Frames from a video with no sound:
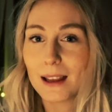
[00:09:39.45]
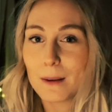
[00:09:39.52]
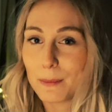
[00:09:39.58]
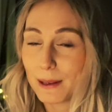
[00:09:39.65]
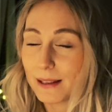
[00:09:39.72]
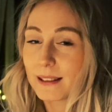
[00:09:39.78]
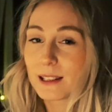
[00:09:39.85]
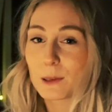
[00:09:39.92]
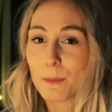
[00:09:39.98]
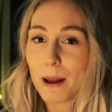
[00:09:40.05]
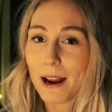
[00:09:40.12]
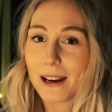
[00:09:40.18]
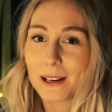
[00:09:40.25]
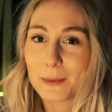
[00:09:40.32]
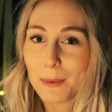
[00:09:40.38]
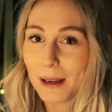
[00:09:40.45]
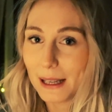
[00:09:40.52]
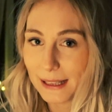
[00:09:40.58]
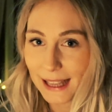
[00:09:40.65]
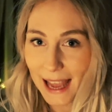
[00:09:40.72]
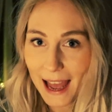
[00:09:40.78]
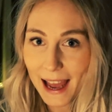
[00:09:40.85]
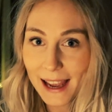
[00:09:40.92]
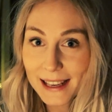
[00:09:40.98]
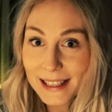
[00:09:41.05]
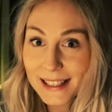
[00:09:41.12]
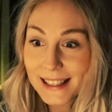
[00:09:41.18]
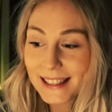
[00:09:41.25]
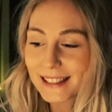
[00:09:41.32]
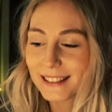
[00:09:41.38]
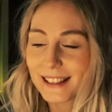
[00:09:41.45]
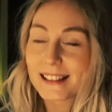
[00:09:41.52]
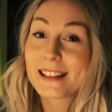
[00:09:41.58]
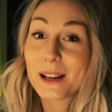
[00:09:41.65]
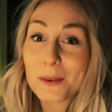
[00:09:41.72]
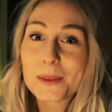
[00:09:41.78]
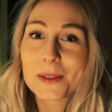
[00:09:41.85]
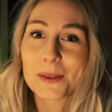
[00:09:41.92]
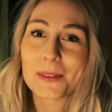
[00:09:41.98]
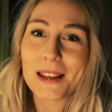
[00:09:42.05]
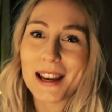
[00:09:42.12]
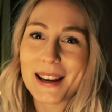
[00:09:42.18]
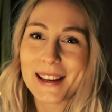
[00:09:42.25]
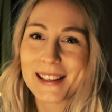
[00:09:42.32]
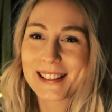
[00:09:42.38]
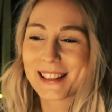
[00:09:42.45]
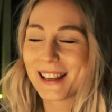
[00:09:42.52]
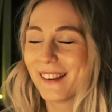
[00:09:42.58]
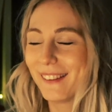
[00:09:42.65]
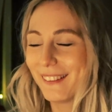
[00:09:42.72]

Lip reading: be inspired by the ice, the sounds of the ice.